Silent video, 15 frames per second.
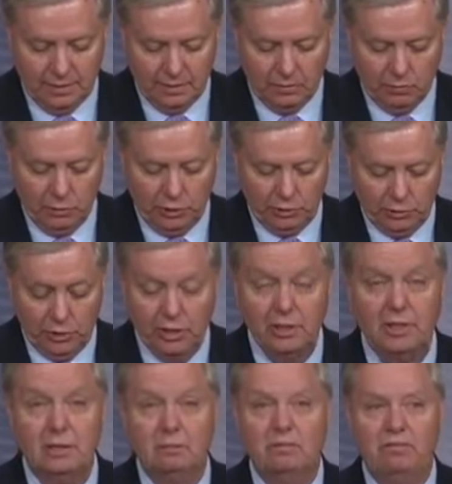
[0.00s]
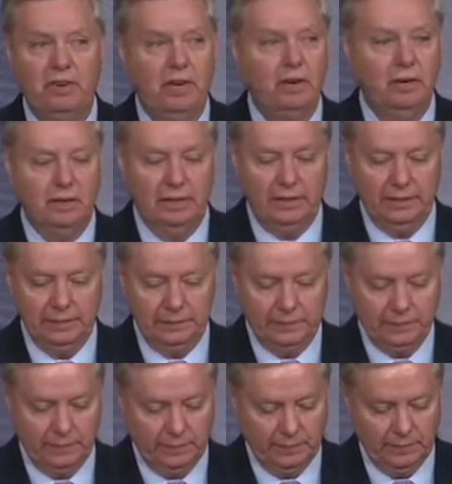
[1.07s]
We treat them fairly.
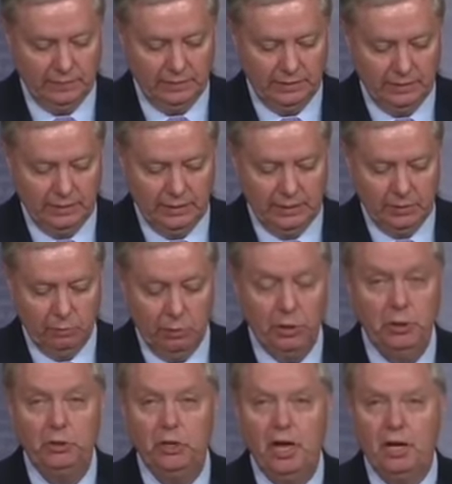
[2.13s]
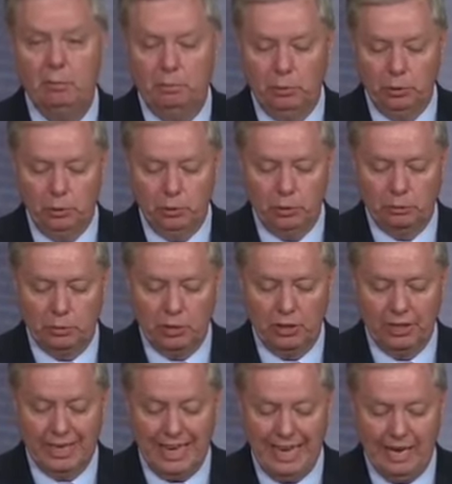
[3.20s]
We do not pull the
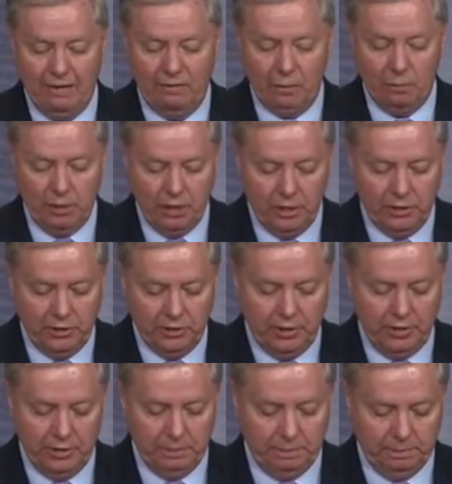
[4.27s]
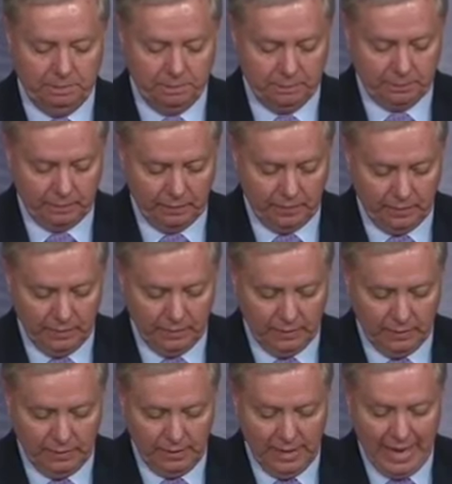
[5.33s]
rug out from under them.
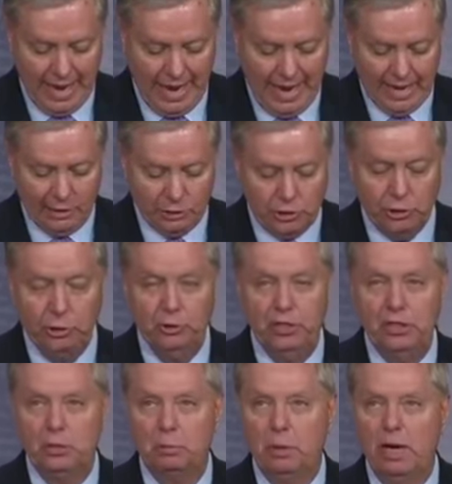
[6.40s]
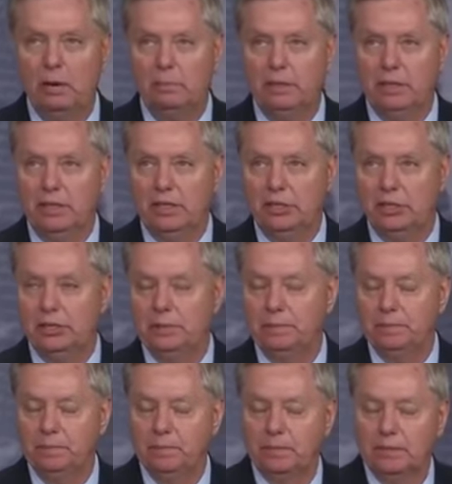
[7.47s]
As to this population,
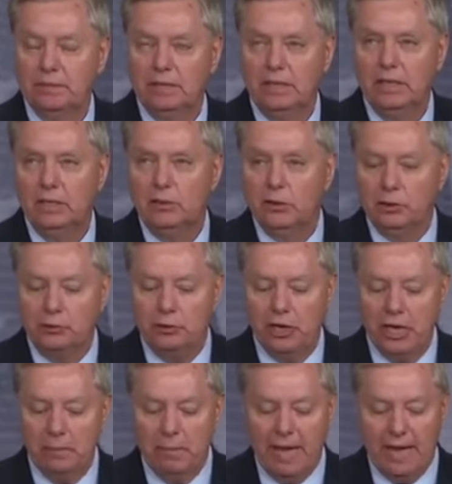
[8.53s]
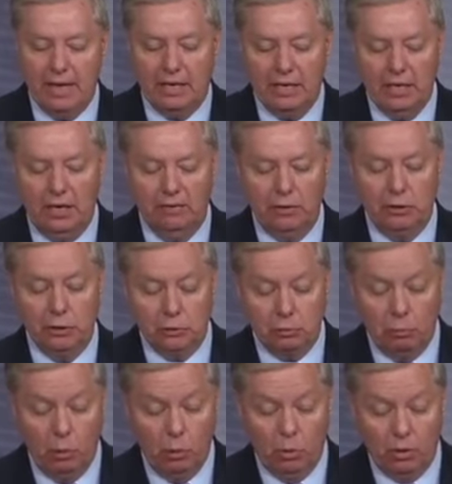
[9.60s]
the DREAM Act covers
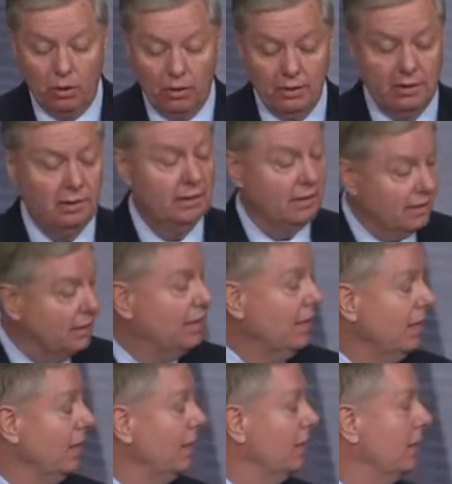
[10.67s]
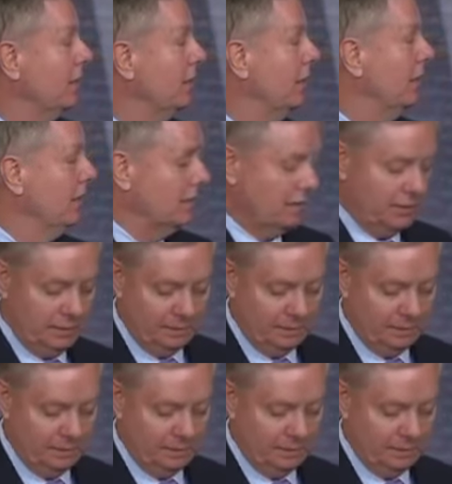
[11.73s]
more than the eight hundred thousand.